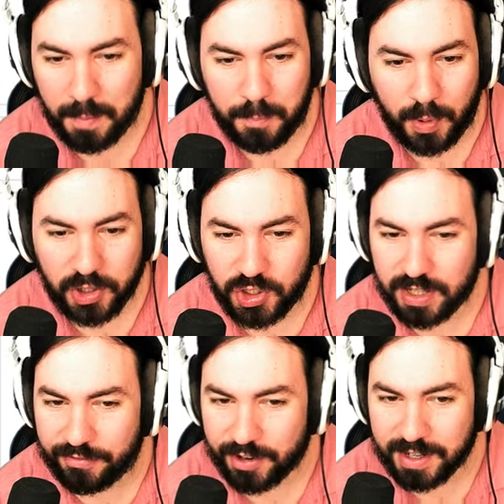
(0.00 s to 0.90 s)
a bunch of
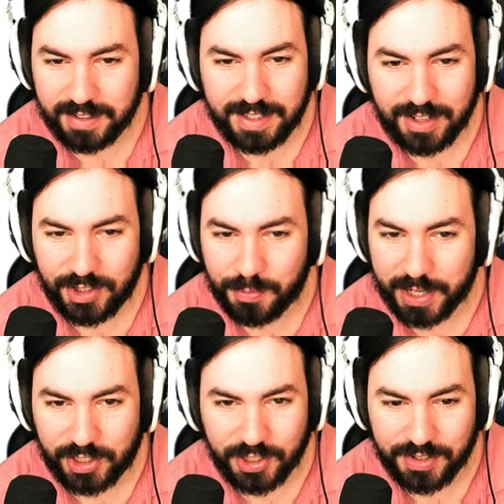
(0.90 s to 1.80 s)
different censored
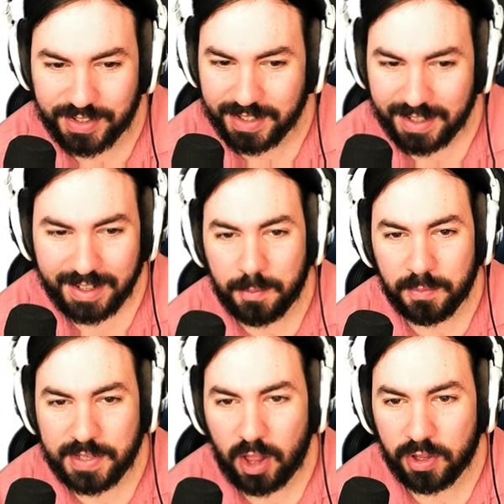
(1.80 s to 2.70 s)
pictures.
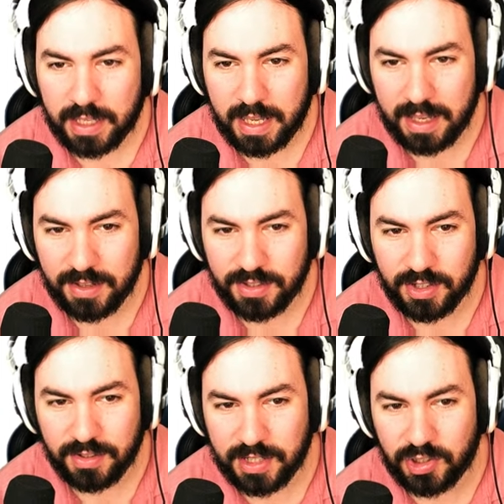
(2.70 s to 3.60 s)
Him telling his
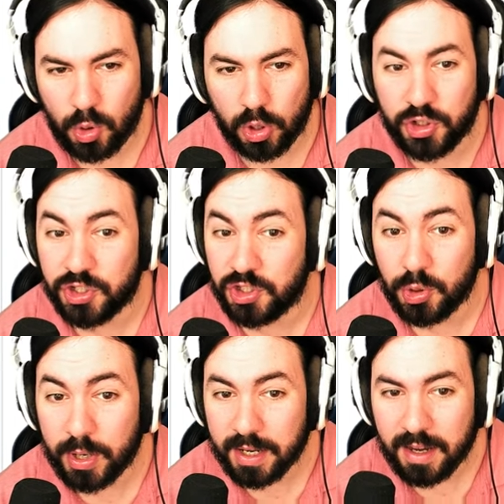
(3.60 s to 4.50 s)
Discord, just
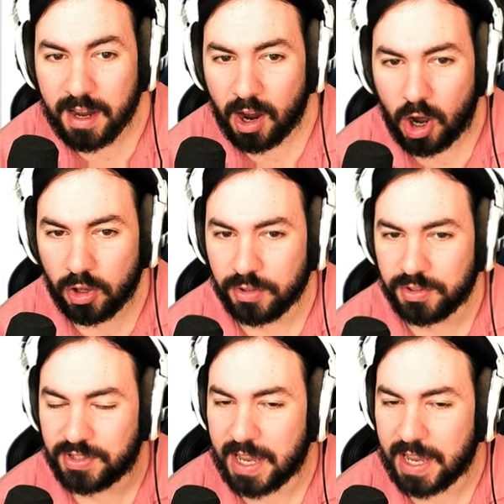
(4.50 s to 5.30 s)
do it. All he'll